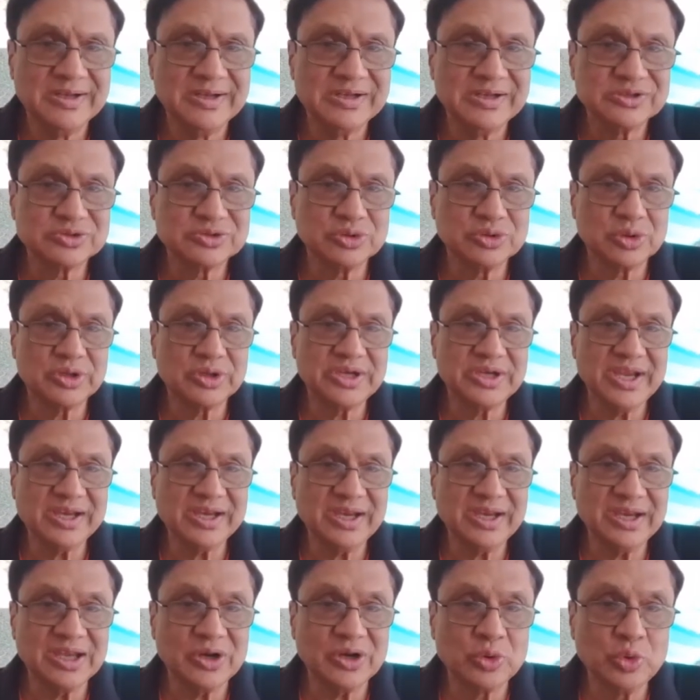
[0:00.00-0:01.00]
So
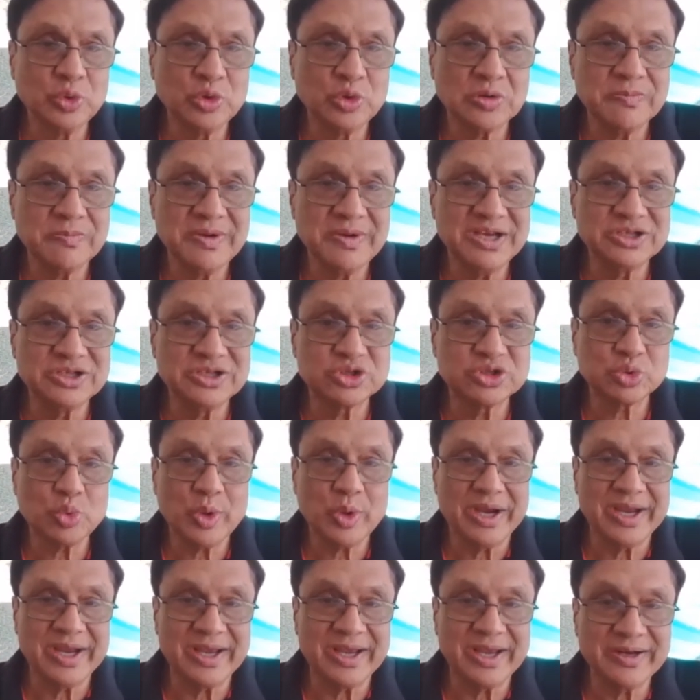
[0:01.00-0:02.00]
taking a root mean
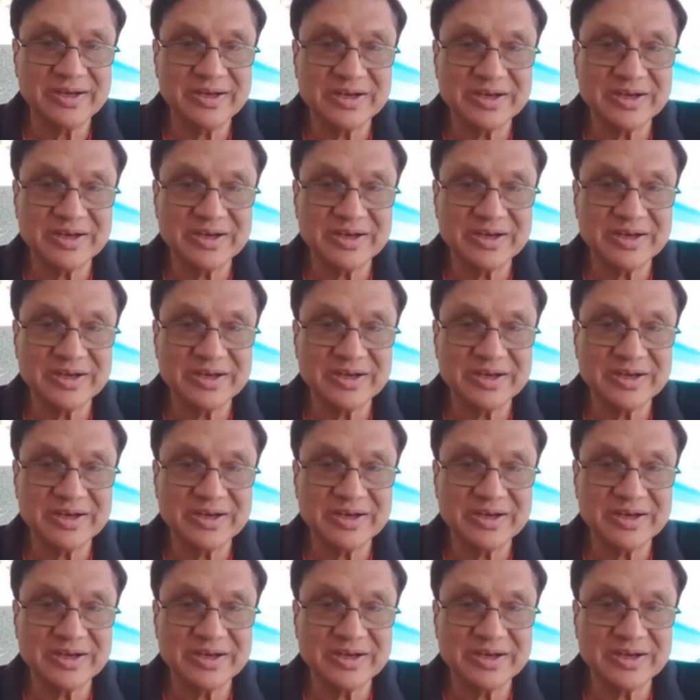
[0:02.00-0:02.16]
square,